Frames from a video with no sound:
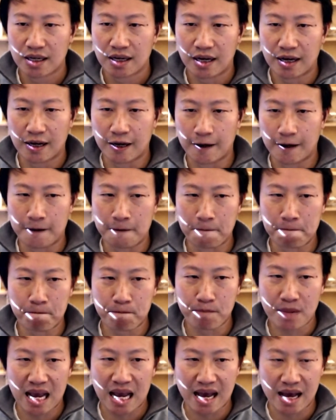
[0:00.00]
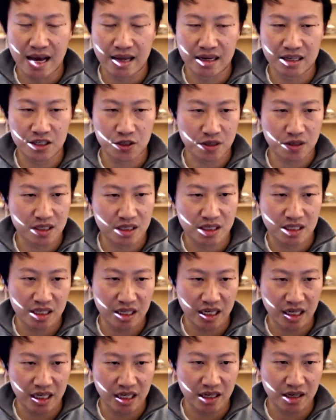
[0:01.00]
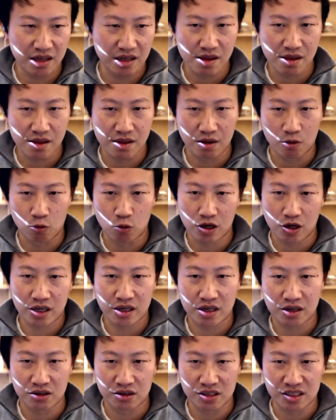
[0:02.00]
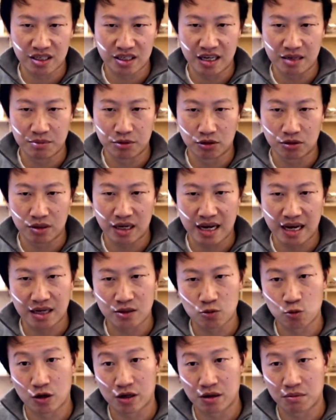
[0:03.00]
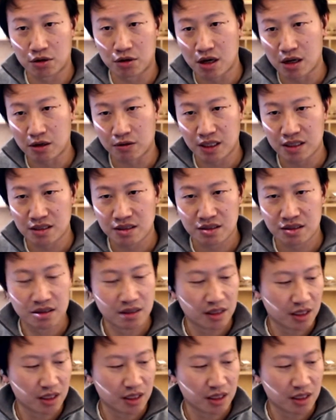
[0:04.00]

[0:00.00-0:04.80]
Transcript: And as you can see, the work here is labeled as work in progress.